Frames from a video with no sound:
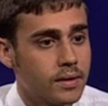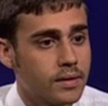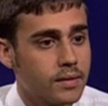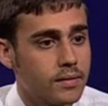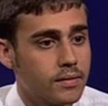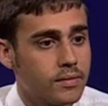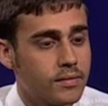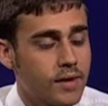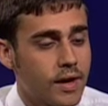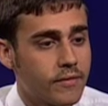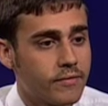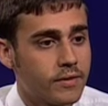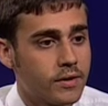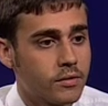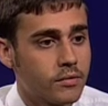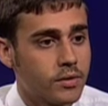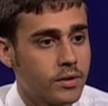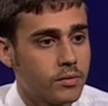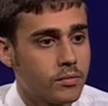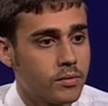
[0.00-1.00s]
it
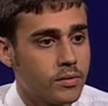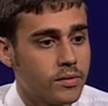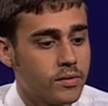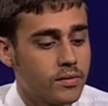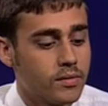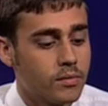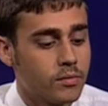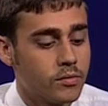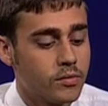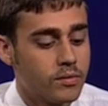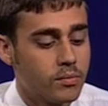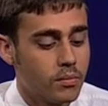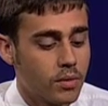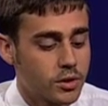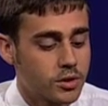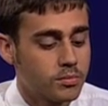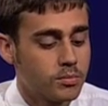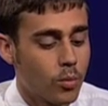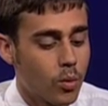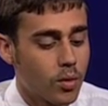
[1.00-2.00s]
definitely was
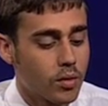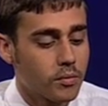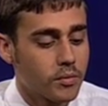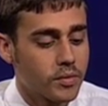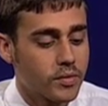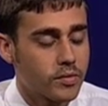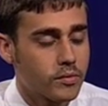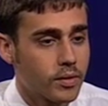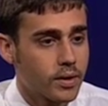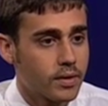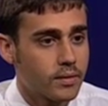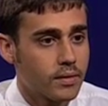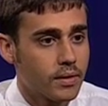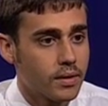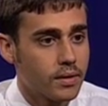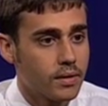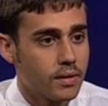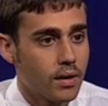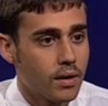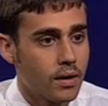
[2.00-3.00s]
much more
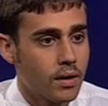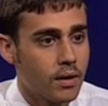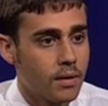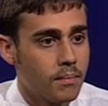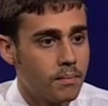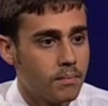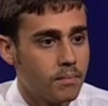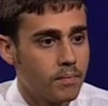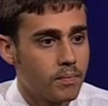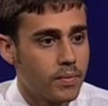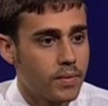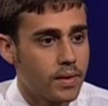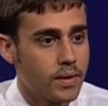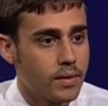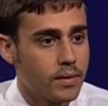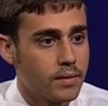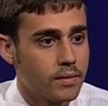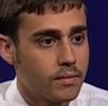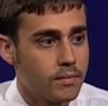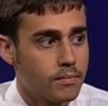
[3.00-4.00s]
restricted.
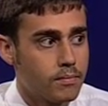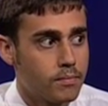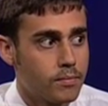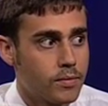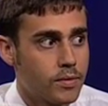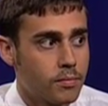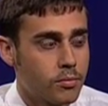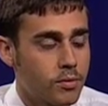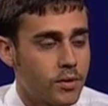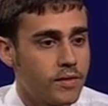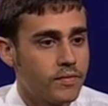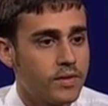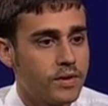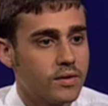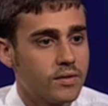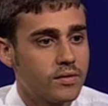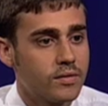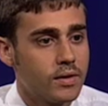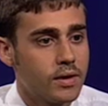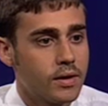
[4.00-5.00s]
The
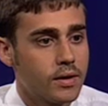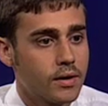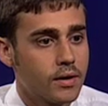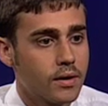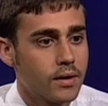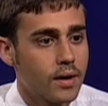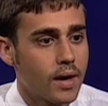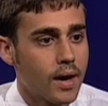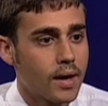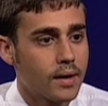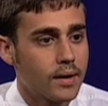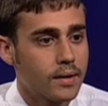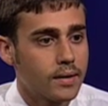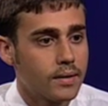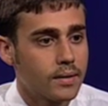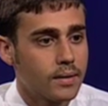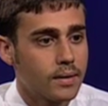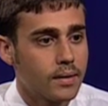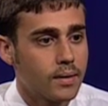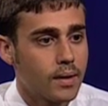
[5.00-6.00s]
previous year
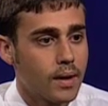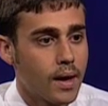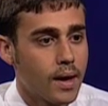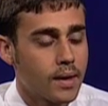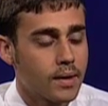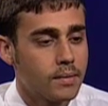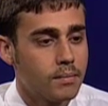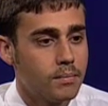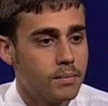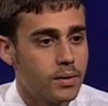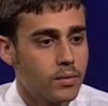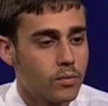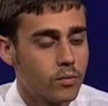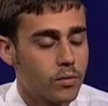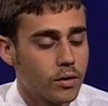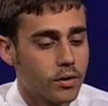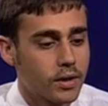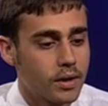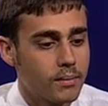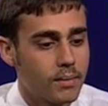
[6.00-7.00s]
I had been
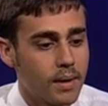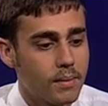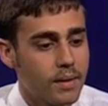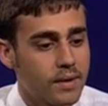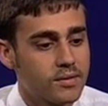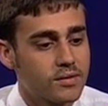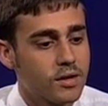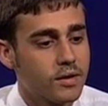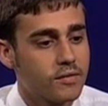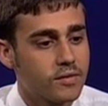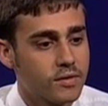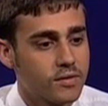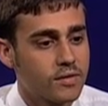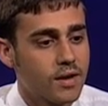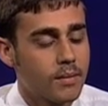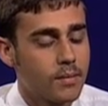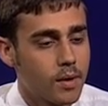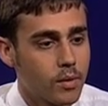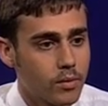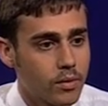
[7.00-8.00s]
working by myself. This
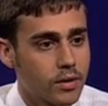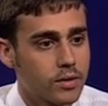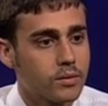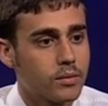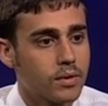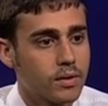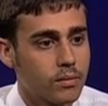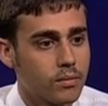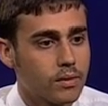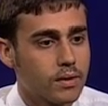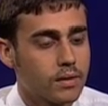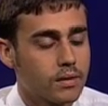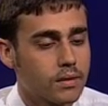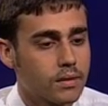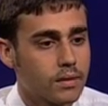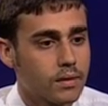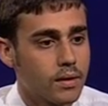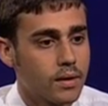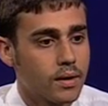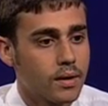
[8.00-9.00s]
time I worked with
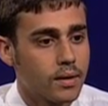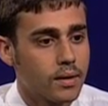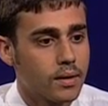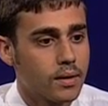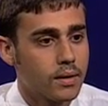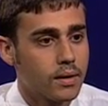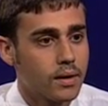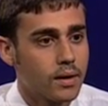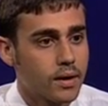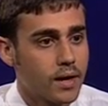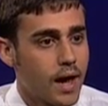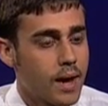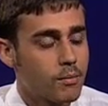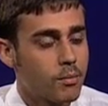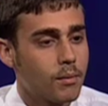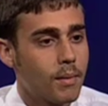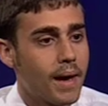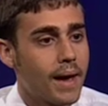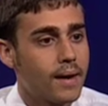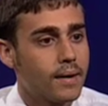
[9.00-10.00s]
a
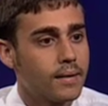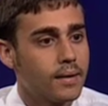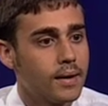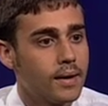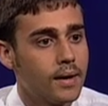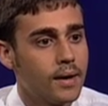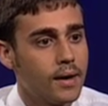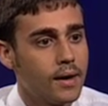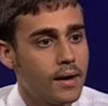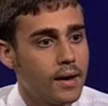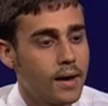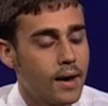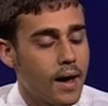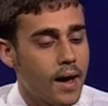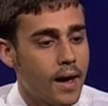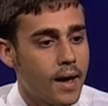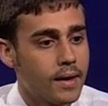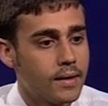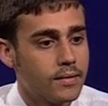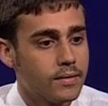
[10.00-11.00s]
cameraman.
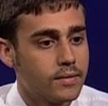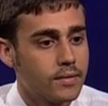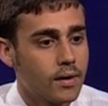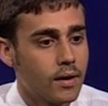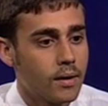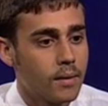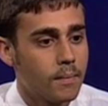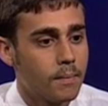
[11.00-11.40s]
And